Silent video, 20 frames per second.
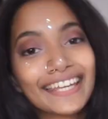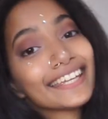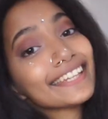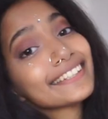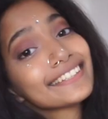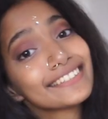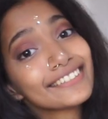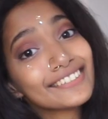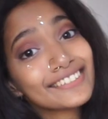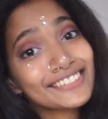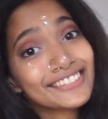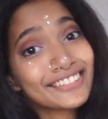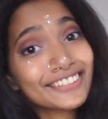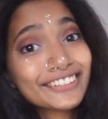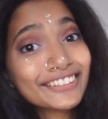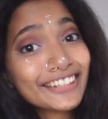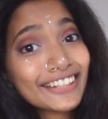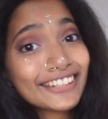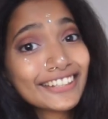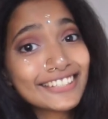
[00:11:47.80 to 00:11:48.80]
And I'll see you
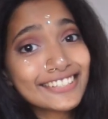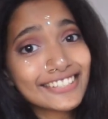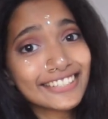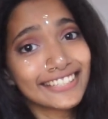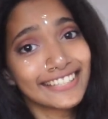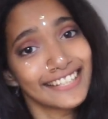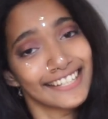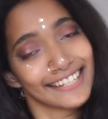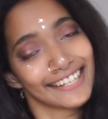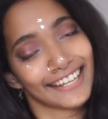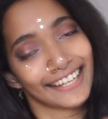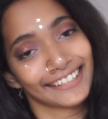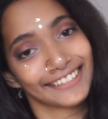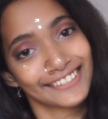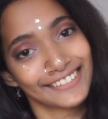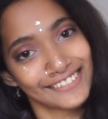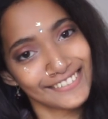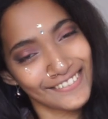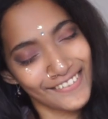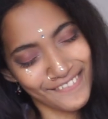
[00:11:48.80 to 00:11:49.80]
guys in the
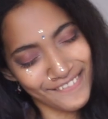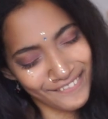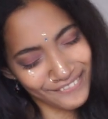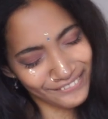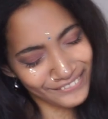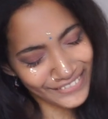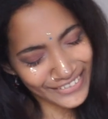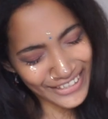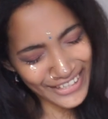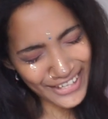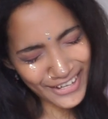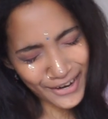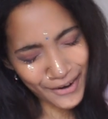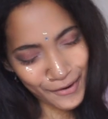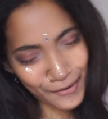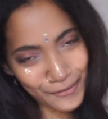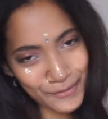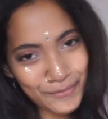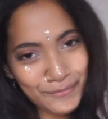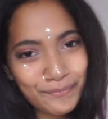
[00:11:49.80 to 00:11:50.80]
next
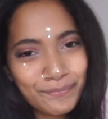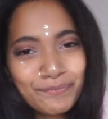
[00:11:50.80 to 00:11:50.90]
video.